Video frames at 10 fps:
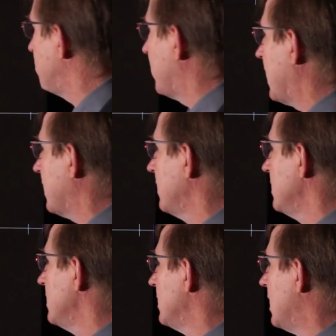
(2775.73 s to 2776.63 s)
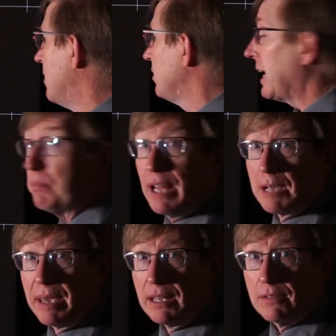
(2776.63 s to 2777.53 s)
black, like
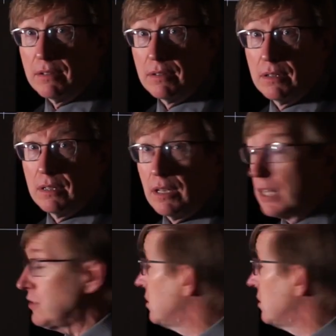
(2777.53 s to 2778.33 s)
black paint. It's